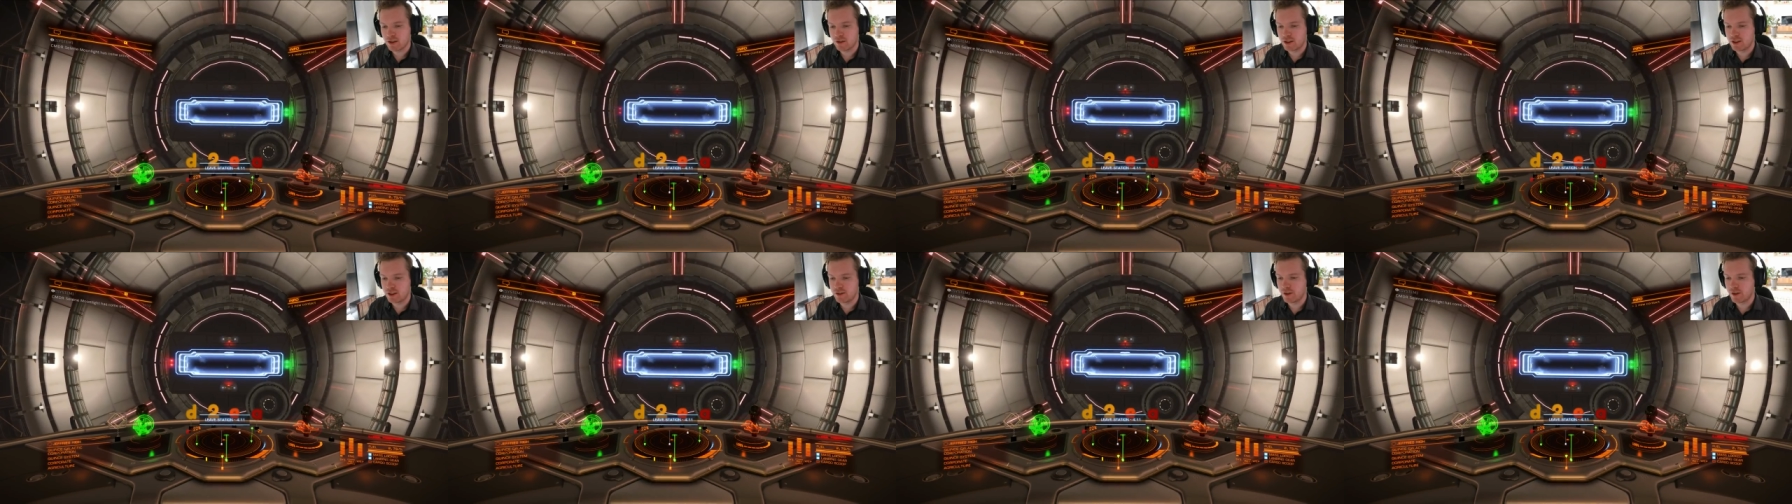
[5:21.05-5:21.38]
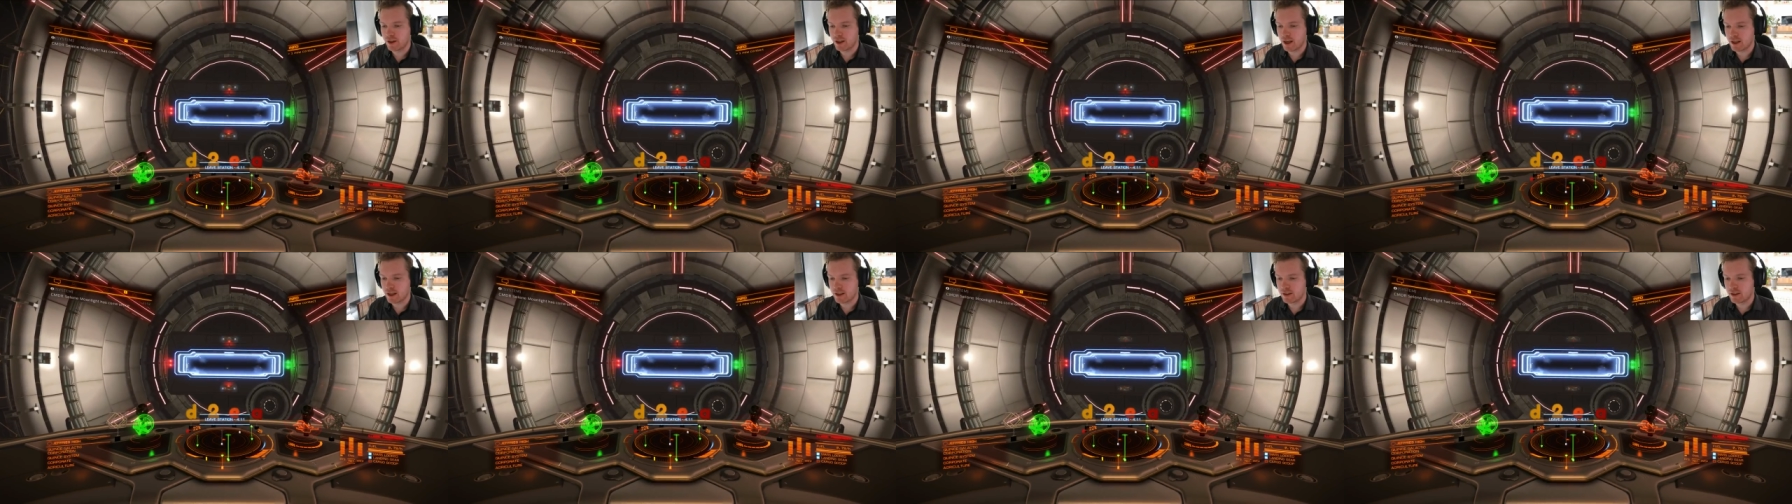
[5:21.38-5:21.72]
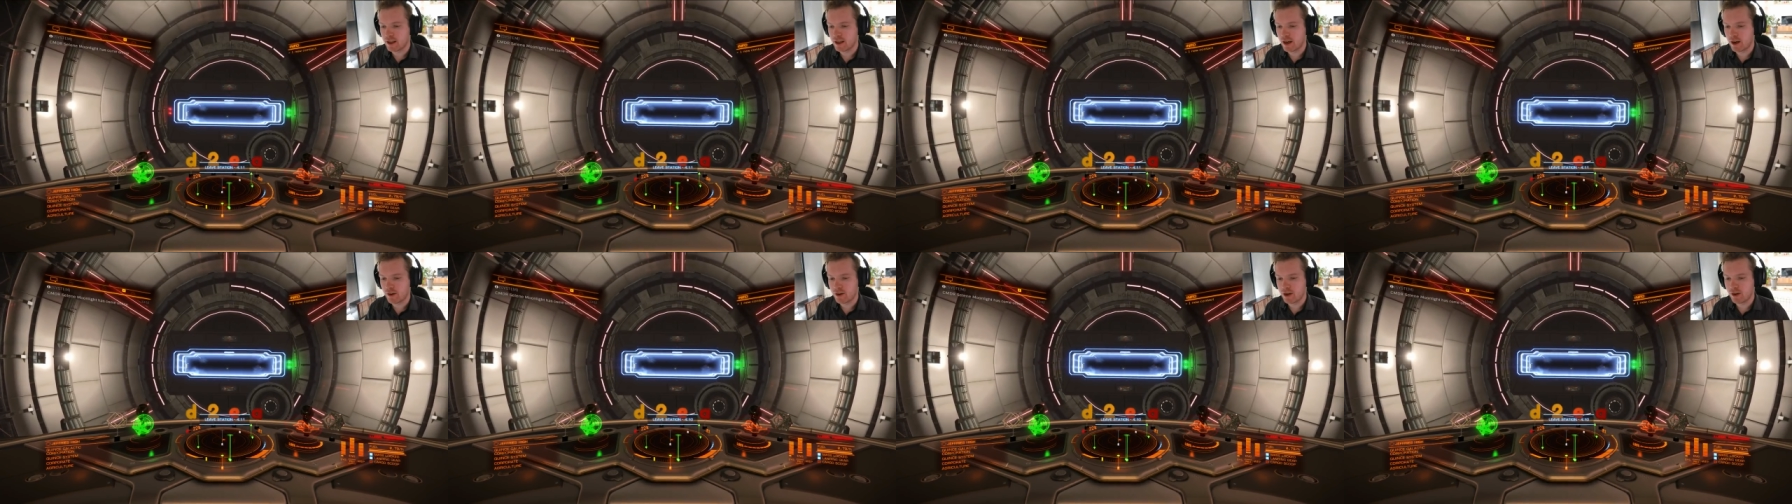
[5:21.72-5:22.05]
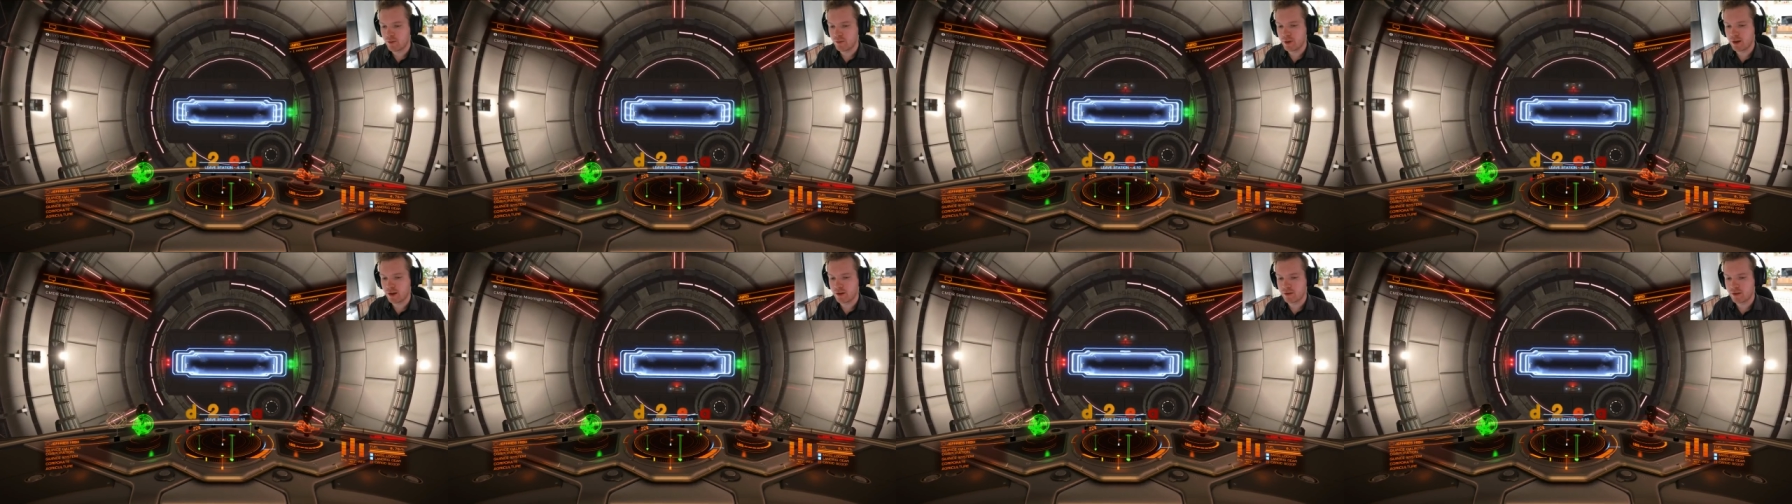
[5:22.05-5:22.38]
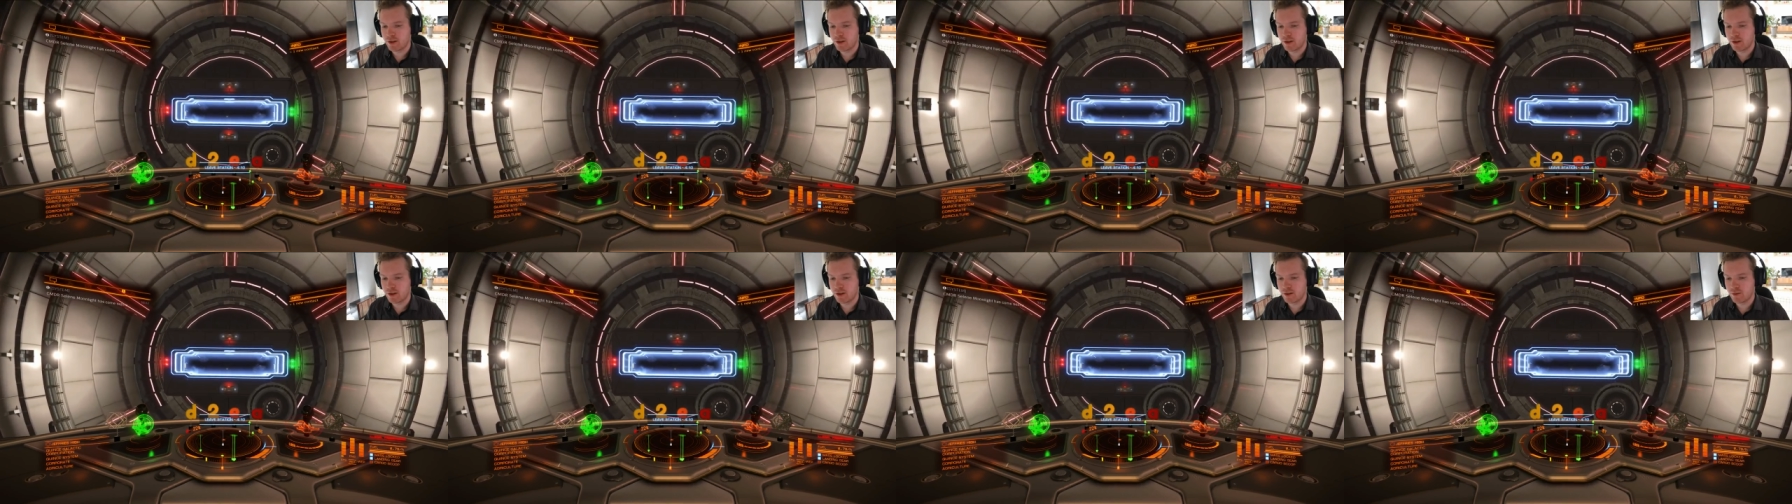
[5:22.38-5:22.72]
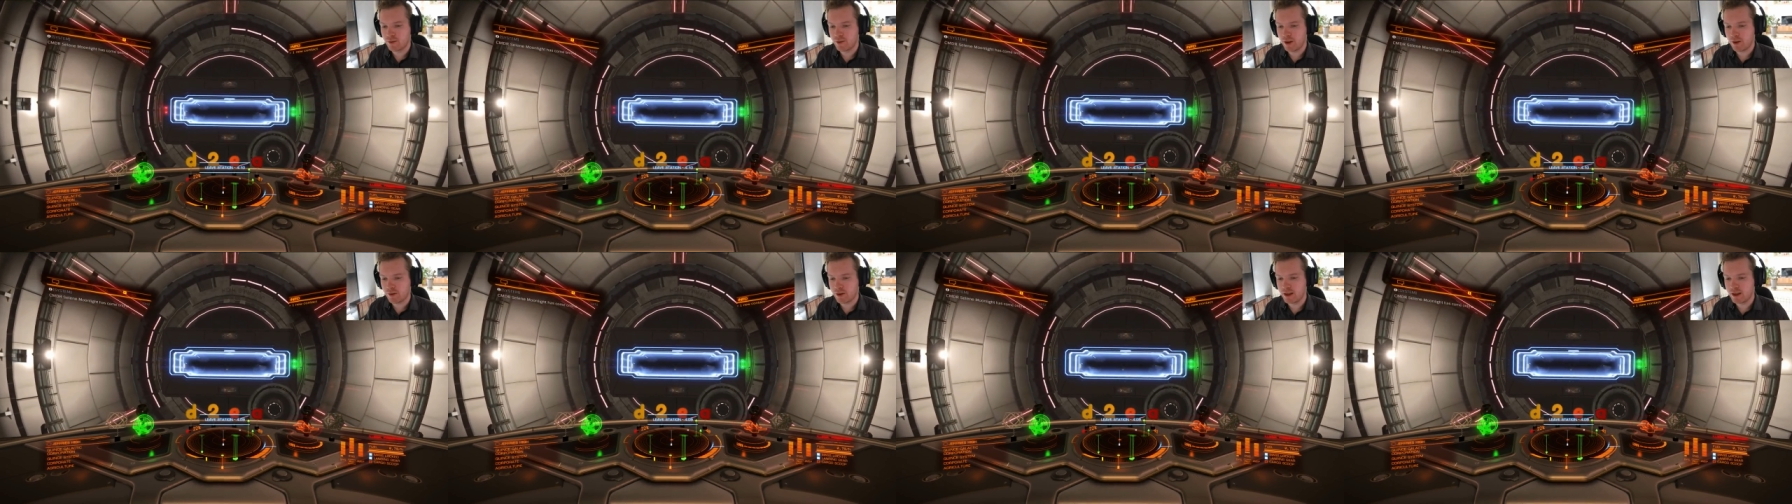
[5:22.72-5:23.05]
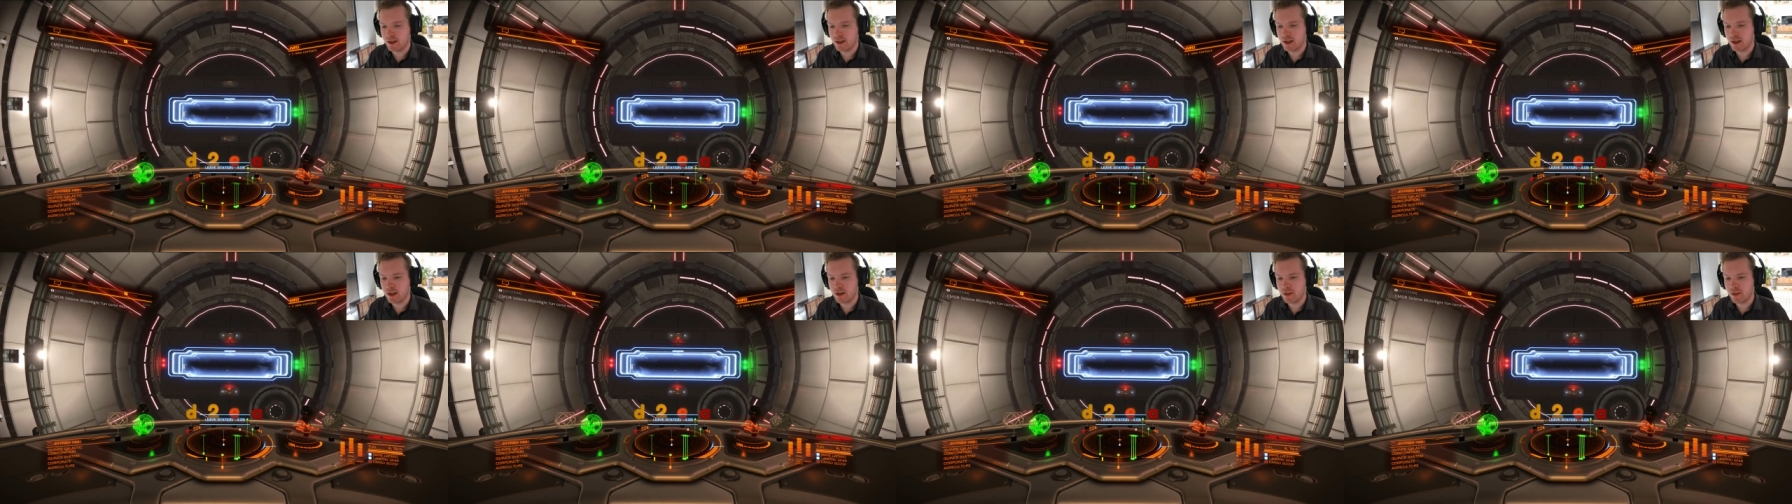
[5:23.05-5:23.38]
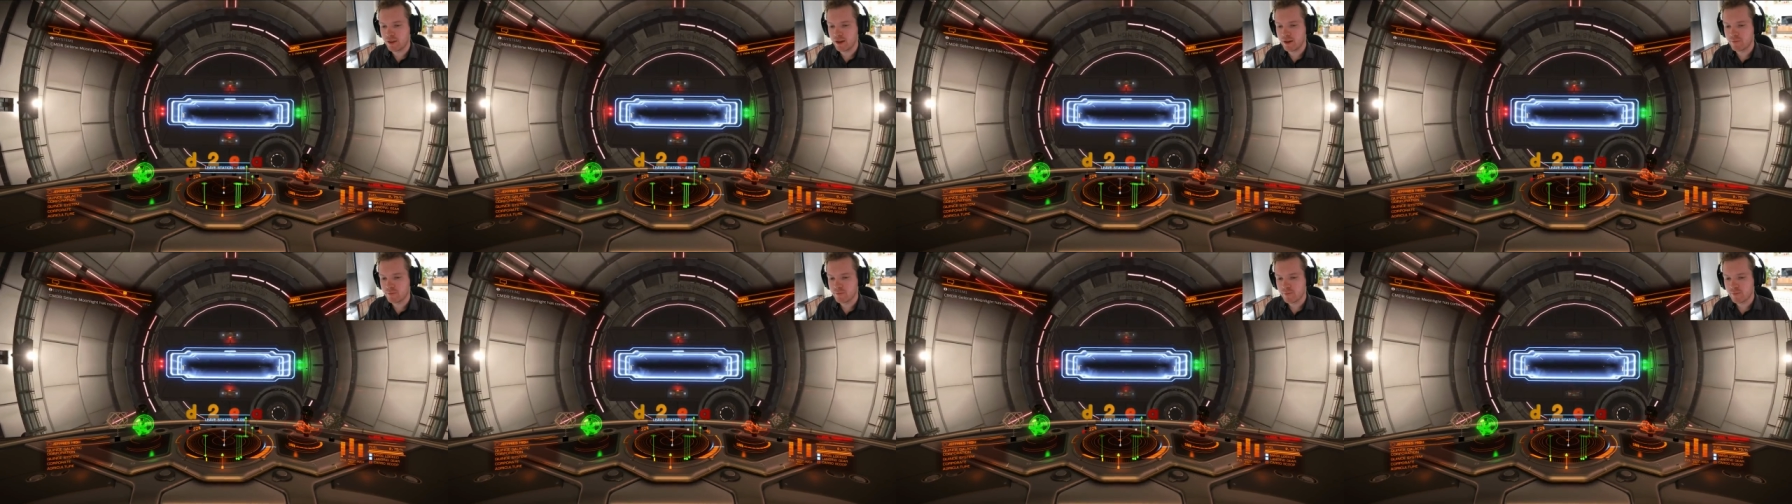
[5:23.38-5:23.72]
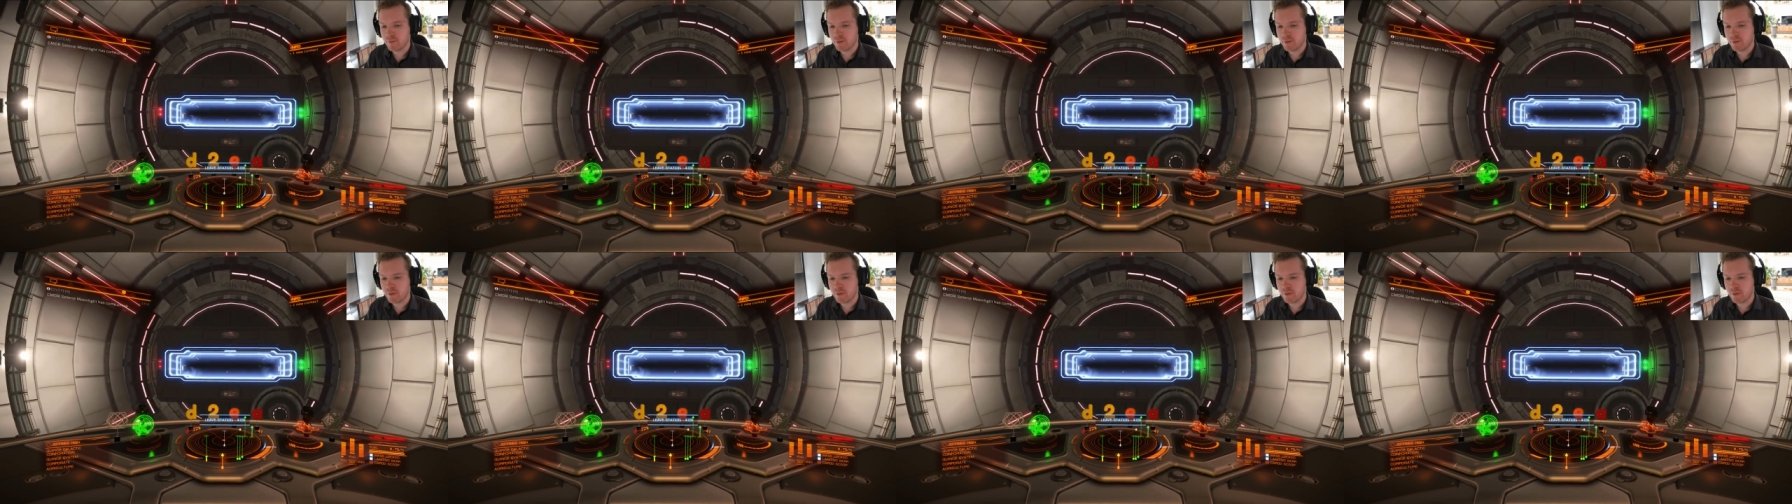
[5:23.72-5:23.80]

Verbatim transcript: Let's see if I can actually get out here without uh, without hitting anything.